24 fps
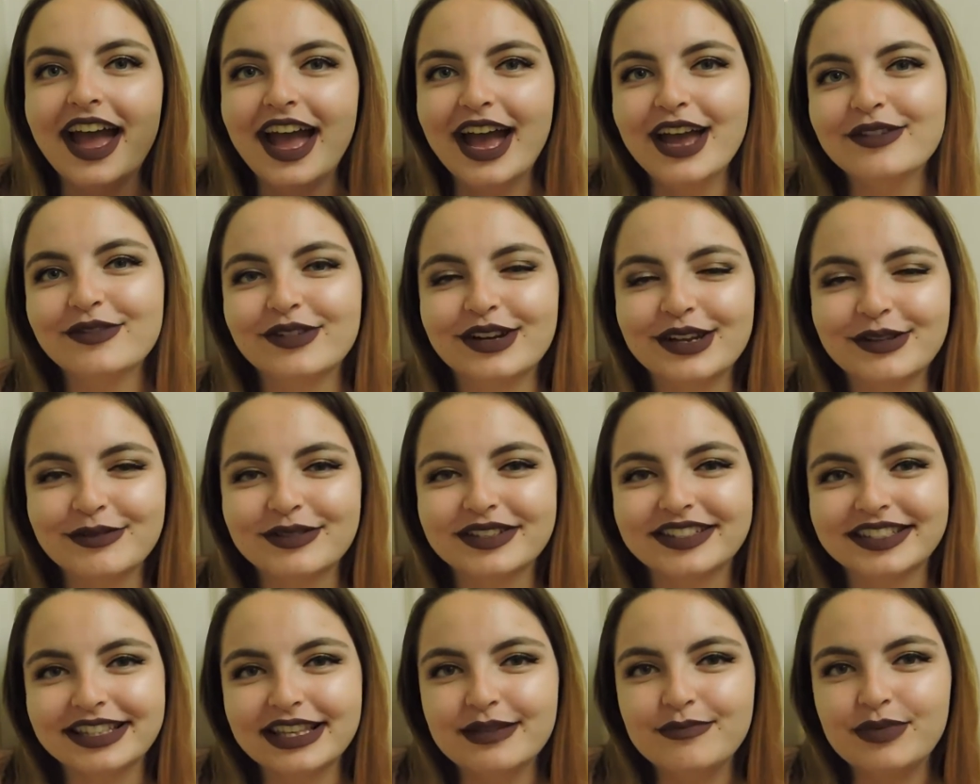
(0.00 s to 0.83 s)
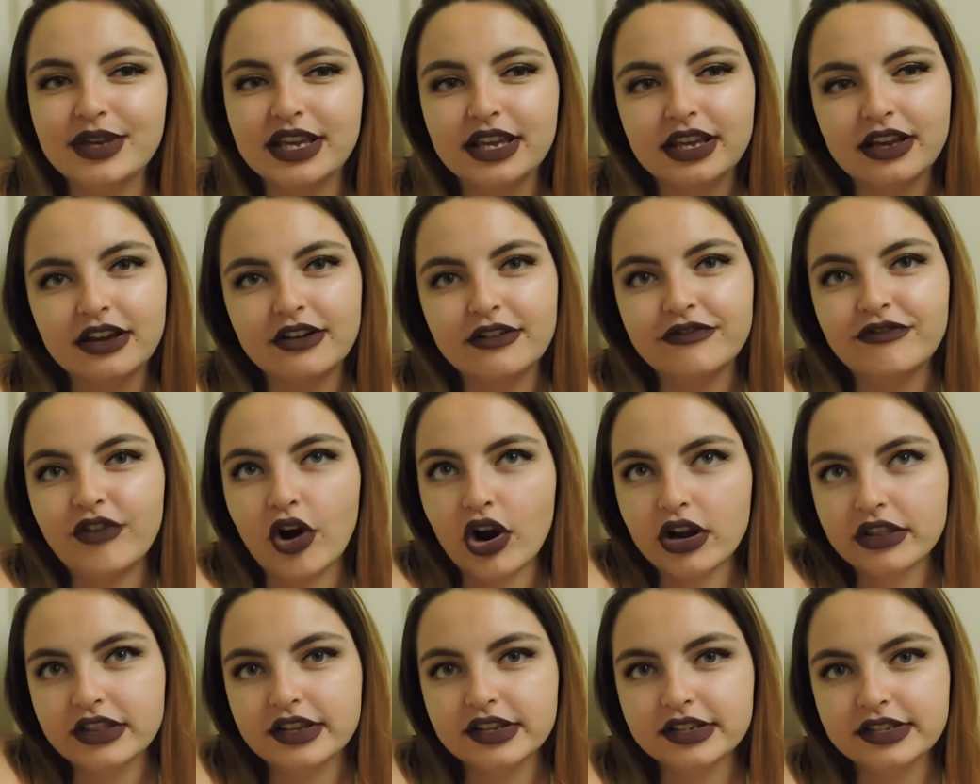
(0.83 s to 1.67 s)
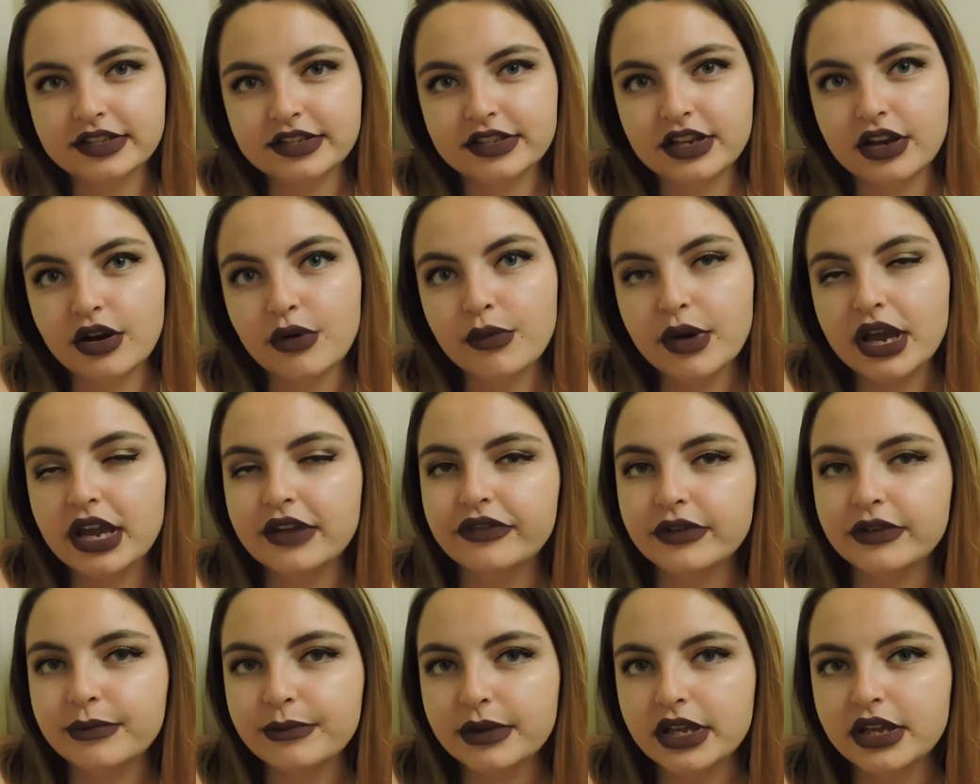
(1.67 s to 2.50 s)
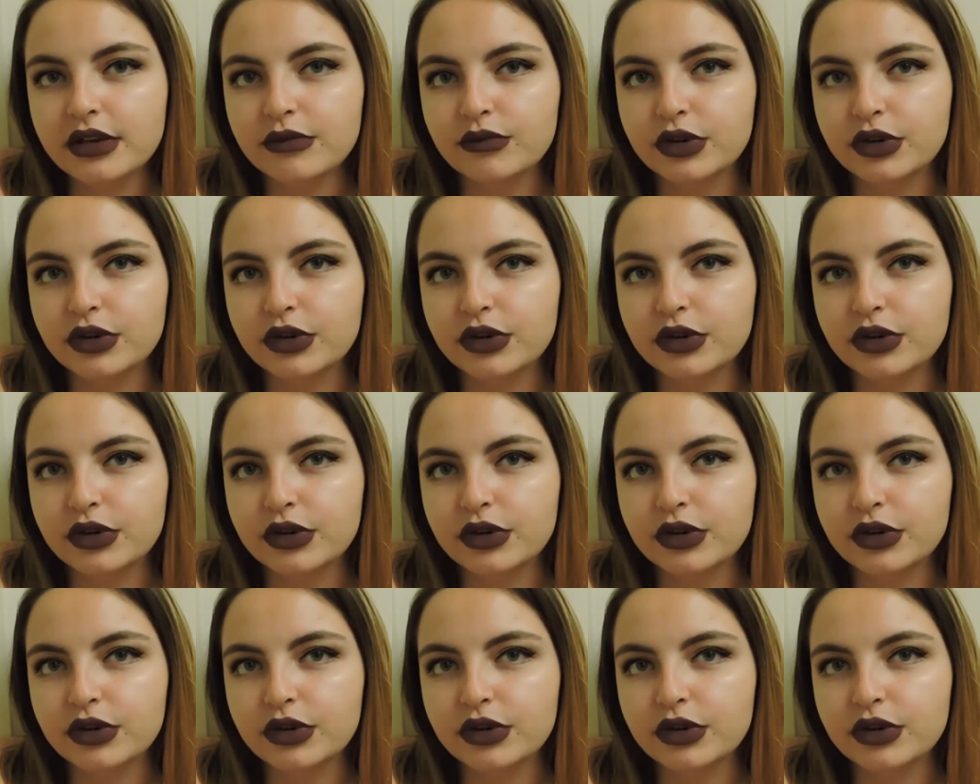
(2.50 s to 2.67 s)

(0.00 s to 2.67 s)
Henry was sleeping farthest away from me,